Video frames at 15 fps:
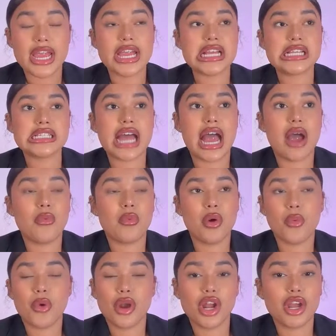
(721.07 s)
is that
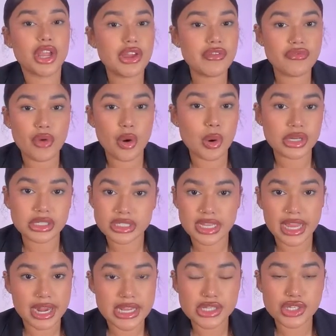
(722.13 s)
when we're looking forward to
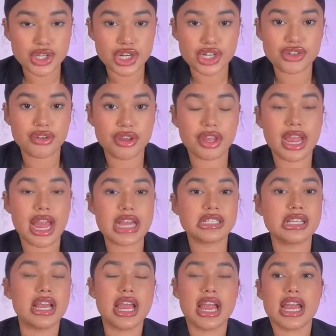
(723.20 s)
getting surgery, you
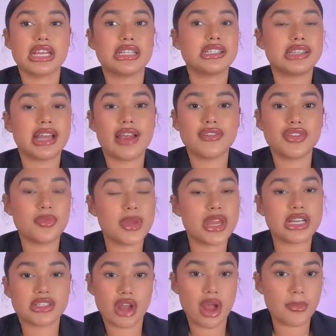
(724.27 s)
guys, it doesn't have to
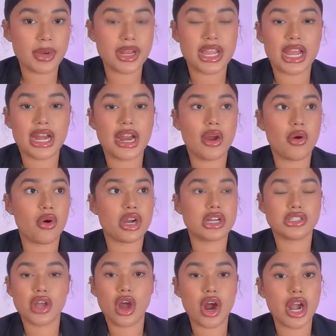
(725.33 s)
be as complicated or
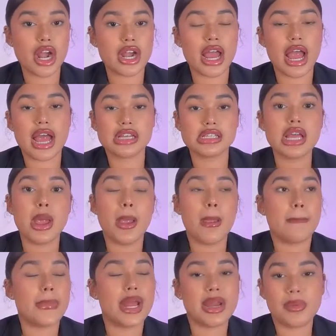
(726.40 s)
as hard as
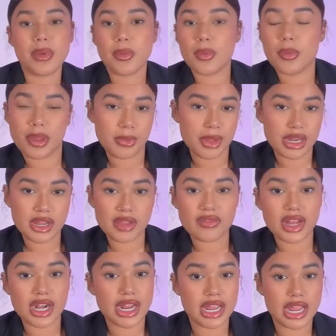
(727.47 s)
many people may believe
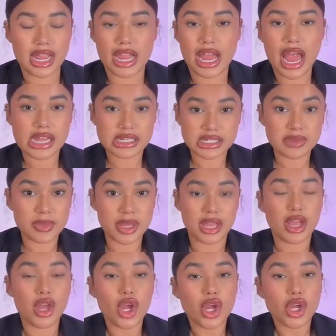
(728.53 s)
that it has to
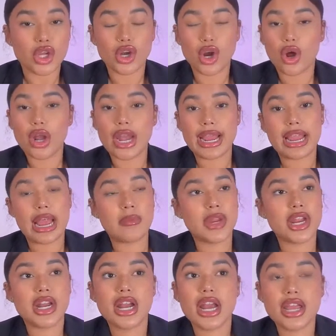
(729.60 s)
be. You know, like,
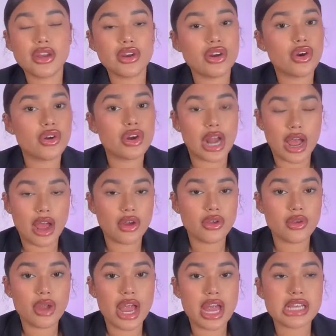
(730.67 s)
I'm here to let you know now,
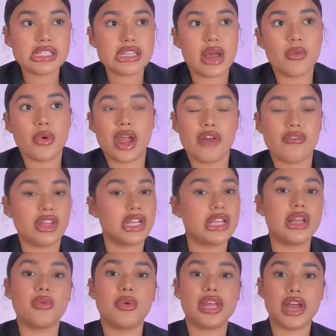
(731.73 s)
you guys, that with
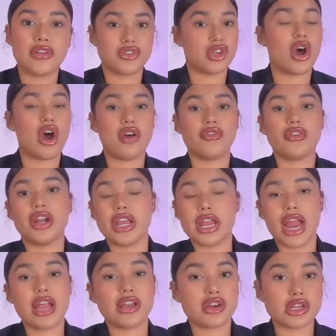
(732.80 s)
everything that we have to offer
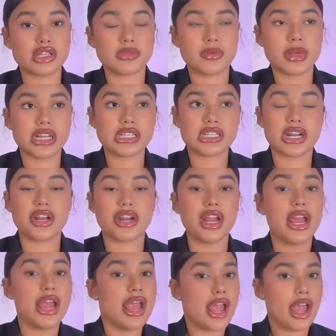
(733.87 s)
here at Icon Cosmetic
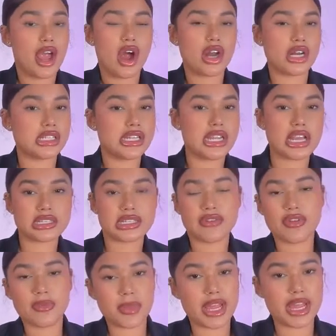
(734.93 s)
Center, it honestly has
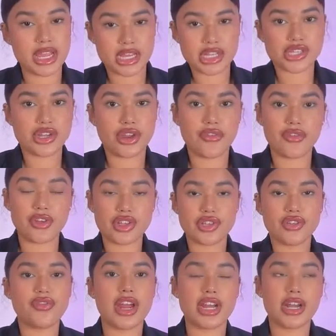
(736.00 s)
never been easier for you
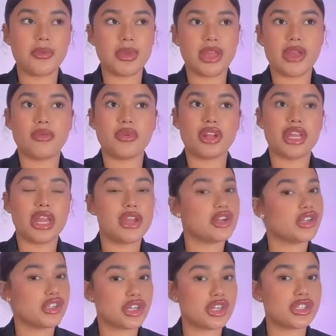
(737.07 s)
to finally be able to get
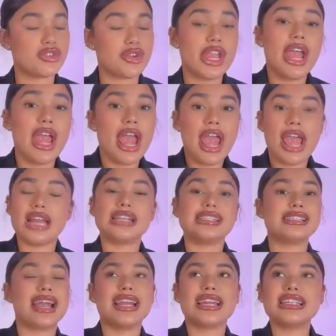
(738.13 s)
your surgery, and
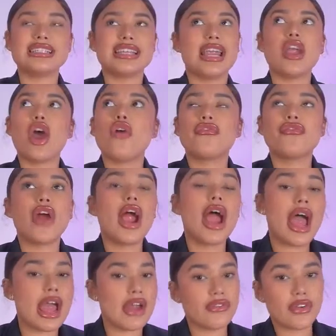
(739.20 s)
it's not going to take
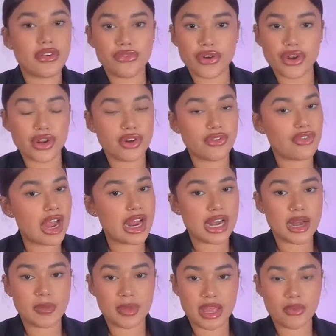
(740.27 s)
forever for you to
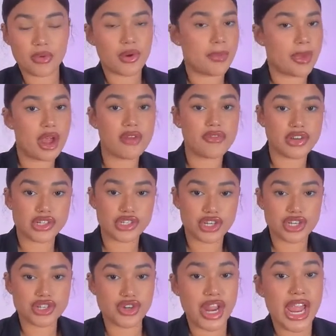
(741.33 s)
finally be able to pay off your
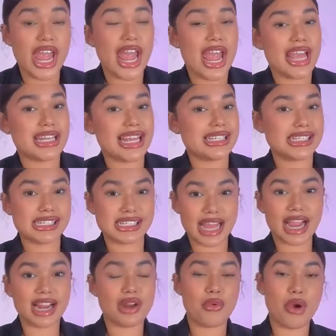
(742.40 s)
surgery. And that's
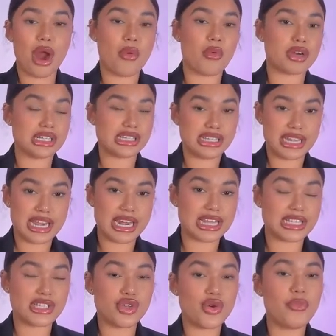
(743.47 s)
exactly where I wanted to get
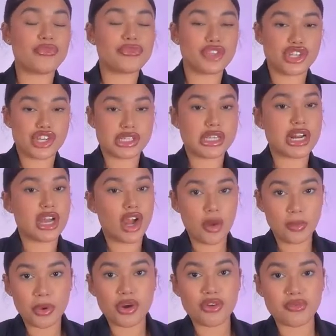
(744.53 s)
into just in a
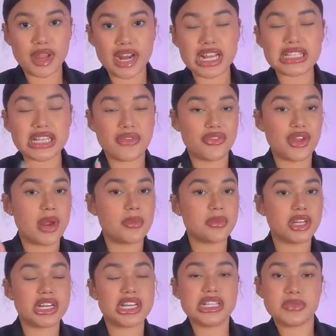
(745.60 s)
couple of minutes after I'm
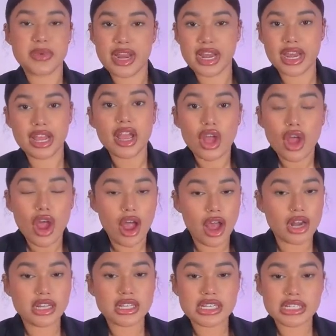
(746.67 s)
done explaining
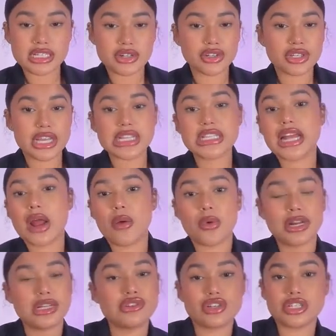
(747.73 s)
all of these little things that I
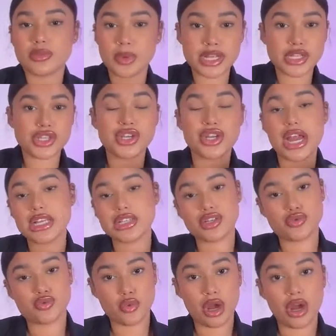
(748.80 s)
wanted to explain to you guys
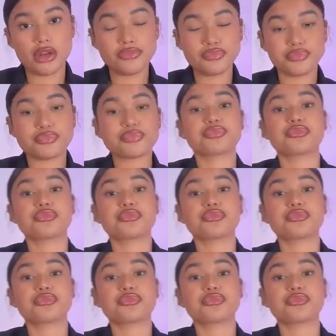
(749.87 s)
as well.